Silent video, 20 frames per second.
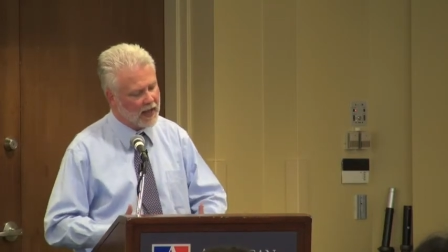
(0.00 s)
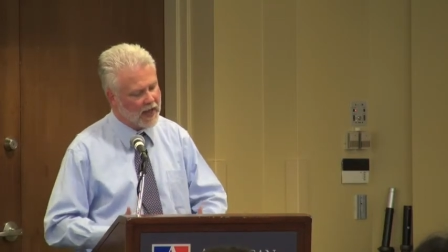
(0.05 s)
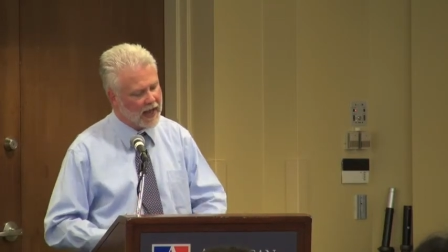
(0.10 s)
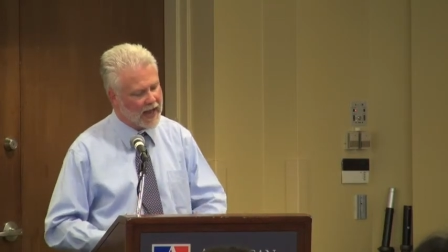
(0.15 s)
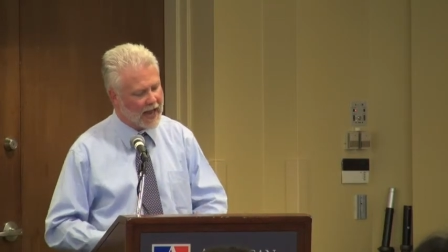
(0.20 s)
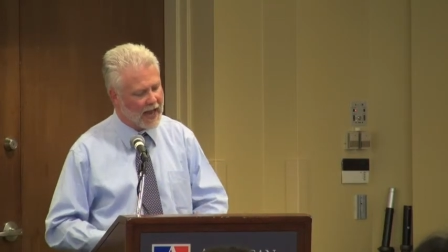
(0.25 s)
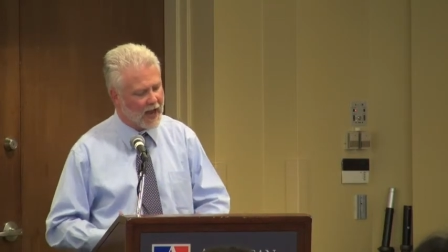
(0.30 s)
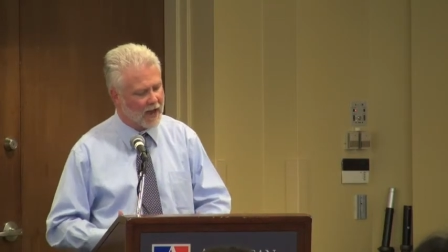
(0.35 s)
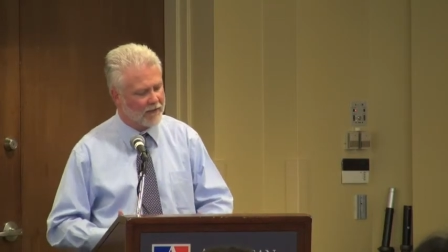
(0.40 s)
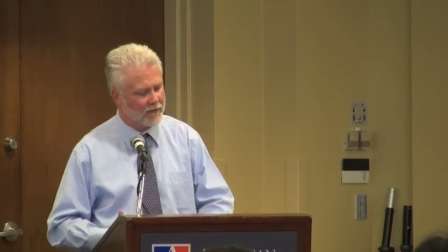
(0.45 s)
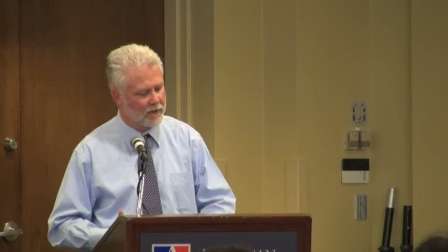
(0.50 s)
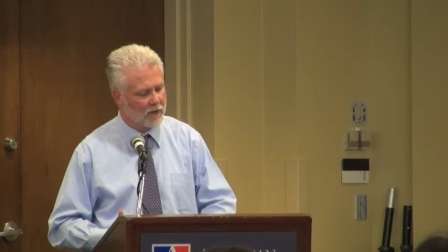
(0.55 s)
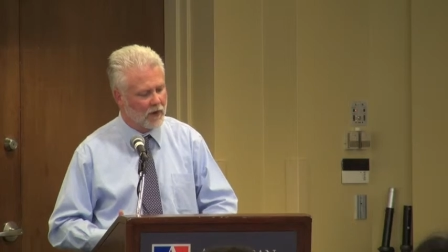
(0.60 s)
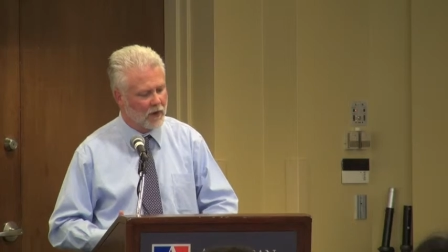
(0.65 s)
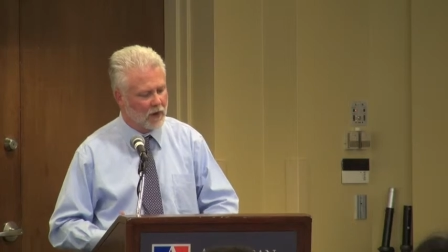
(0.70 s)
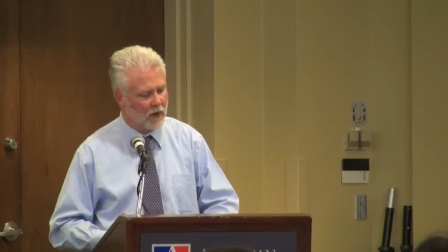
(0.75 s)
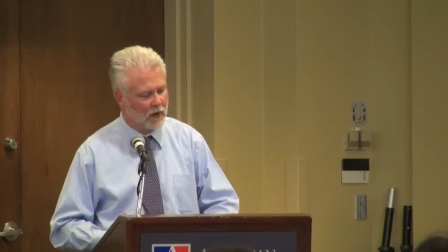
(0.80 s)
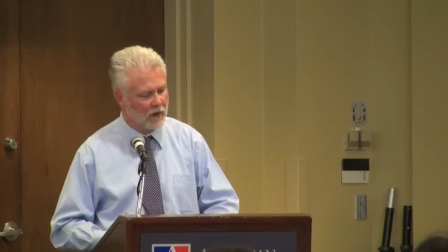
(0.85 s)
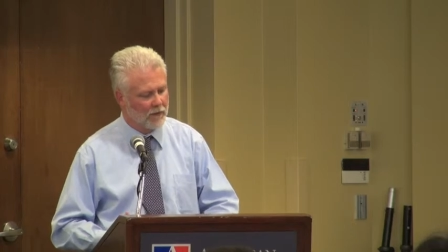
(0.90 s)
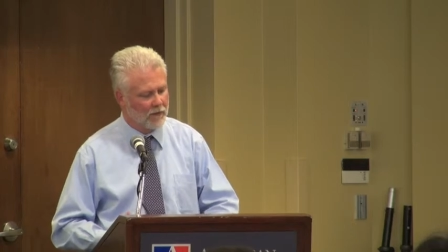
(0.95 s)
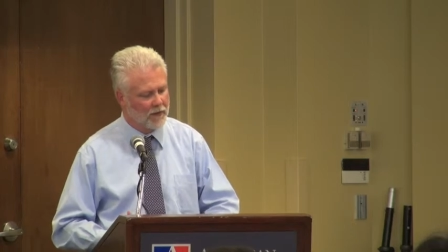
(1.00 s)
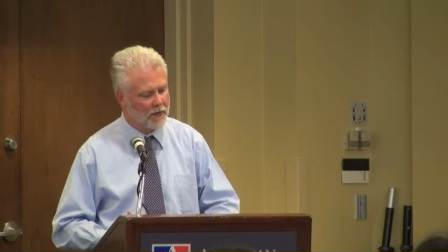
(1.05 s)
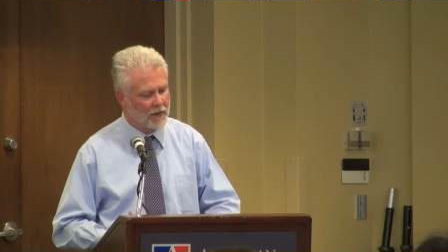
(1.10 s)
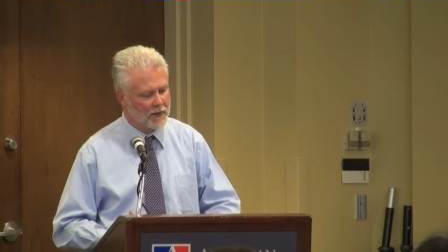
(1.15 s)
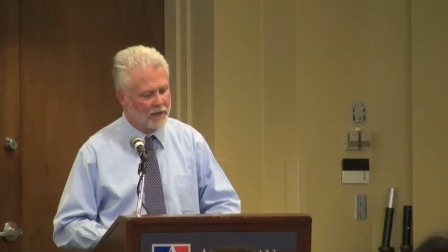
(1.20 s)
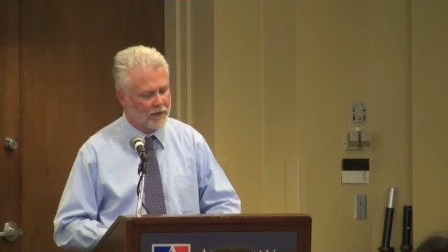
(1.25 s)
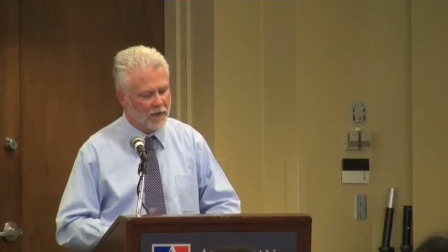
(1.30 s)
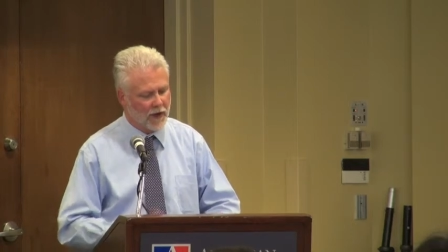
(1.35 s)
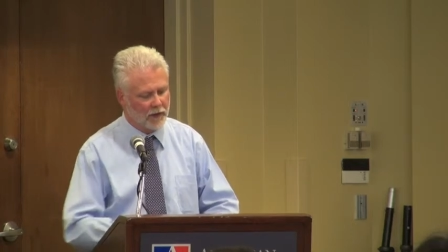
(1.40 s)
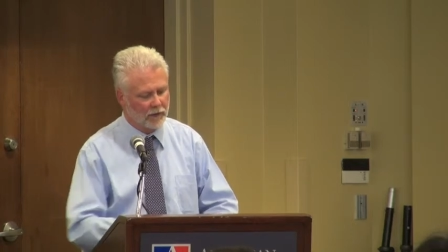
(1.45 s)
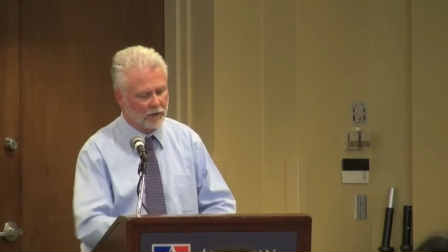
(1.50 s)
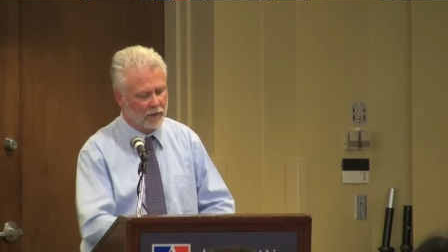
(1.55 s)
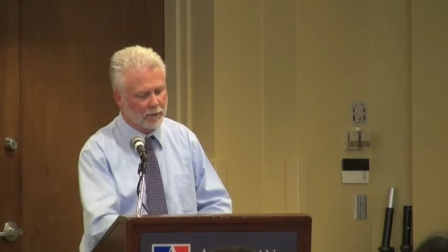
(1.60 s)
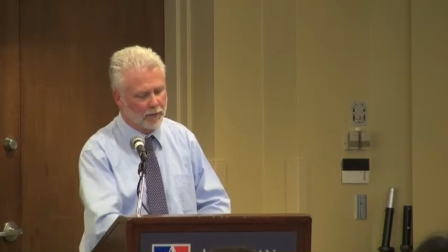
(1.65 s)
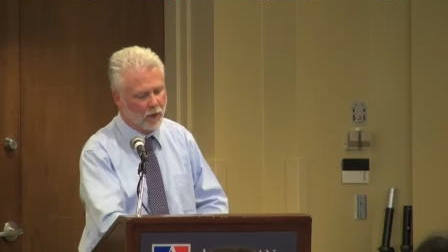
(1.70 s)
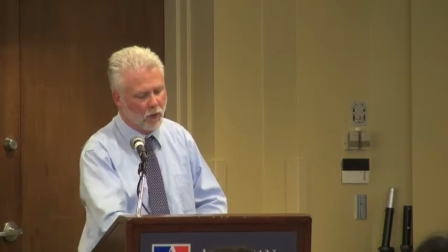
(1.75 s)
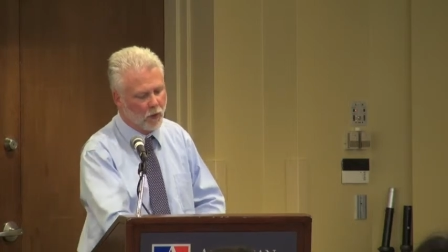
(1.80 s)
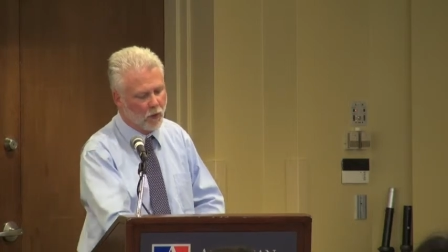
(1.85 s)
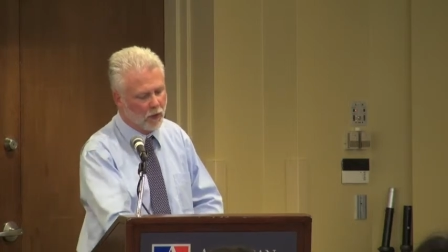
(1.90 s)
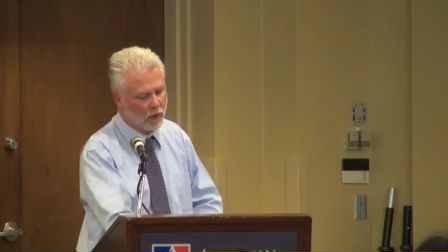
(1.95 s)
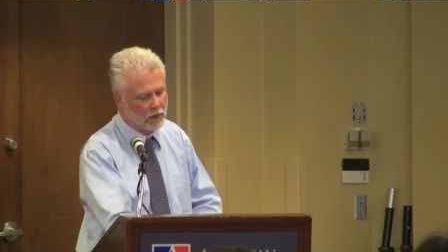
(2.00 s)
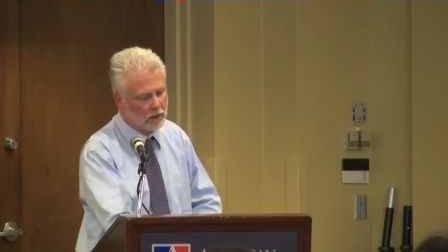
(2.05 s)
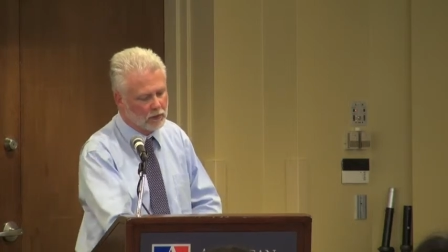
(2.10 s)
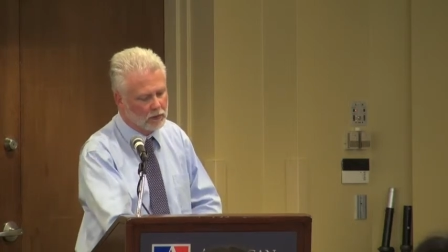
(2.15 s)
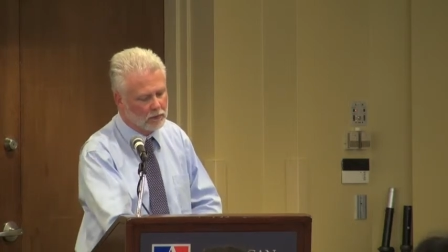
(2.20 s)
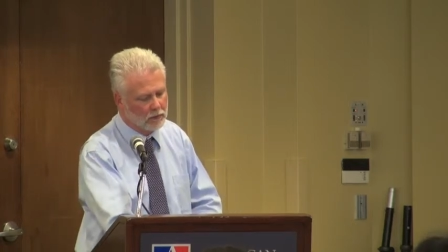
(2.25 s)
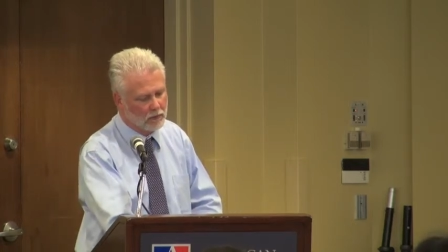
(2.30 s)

half of the final report,